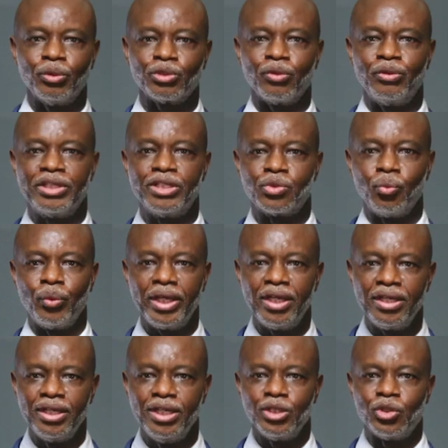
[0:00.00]
was on his
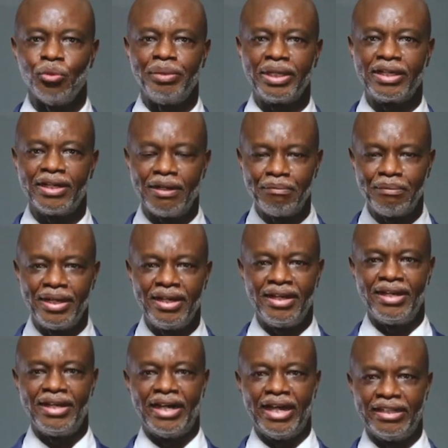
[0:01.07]
way to become
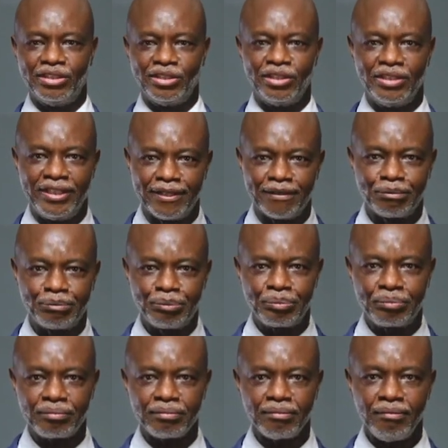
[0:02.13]
an engineer.
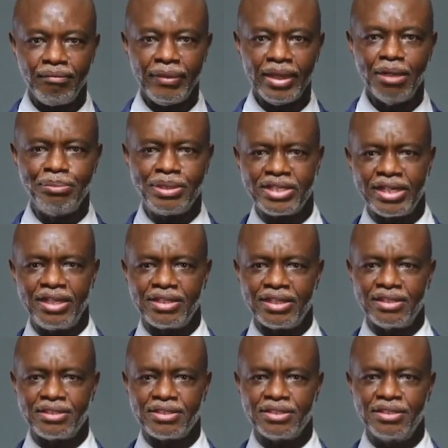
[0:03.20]
Beside
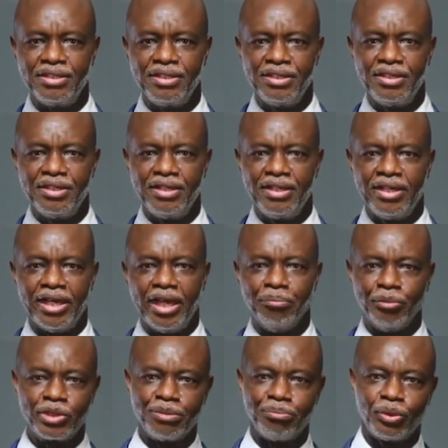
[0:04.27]
that,
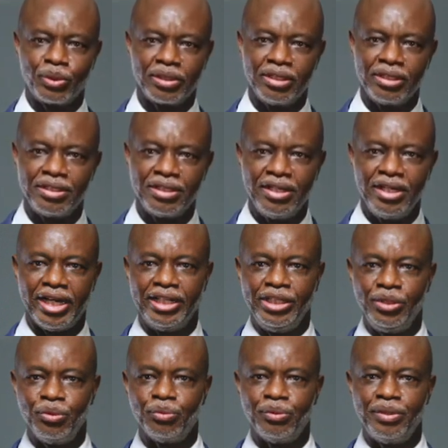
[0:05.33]
and most importantly, I
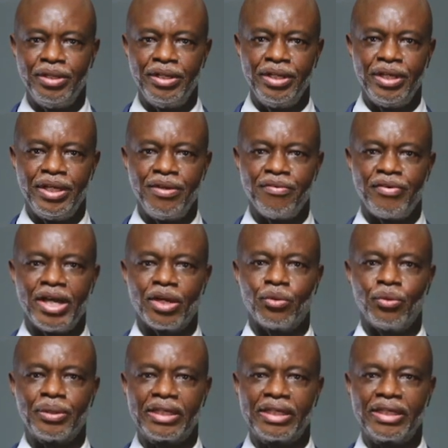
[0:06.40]
knew if I
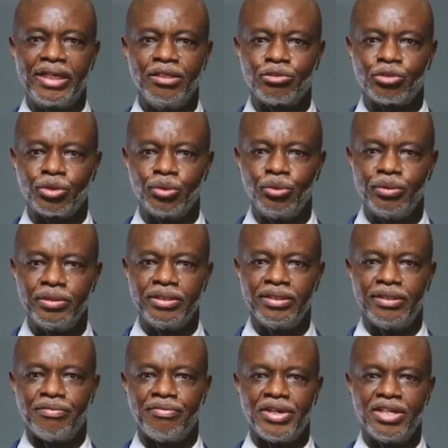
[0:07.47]
could get through
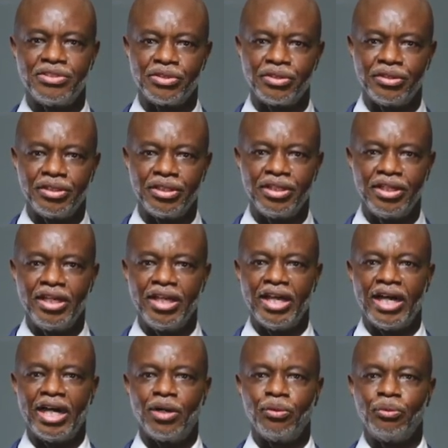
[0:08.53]
the first degree,
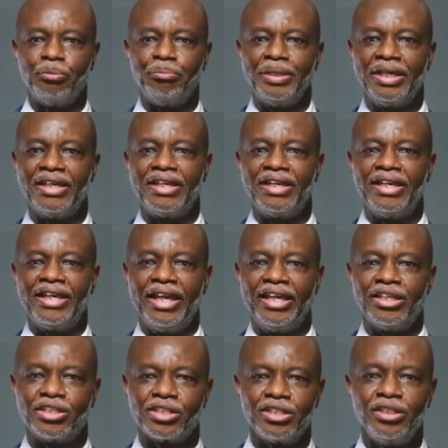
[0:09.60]
I would be
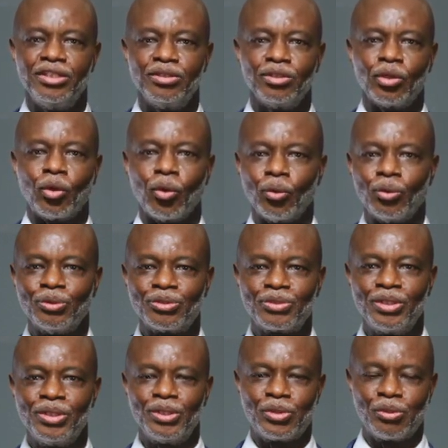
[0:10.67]
itching
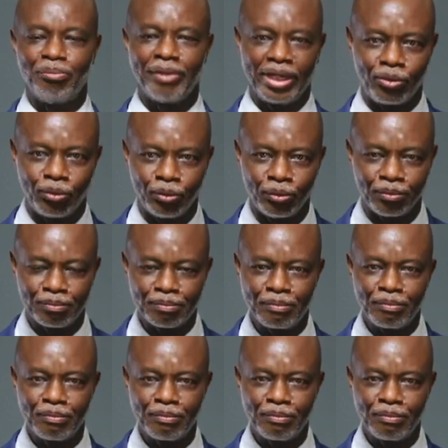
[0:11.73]
close to my goal.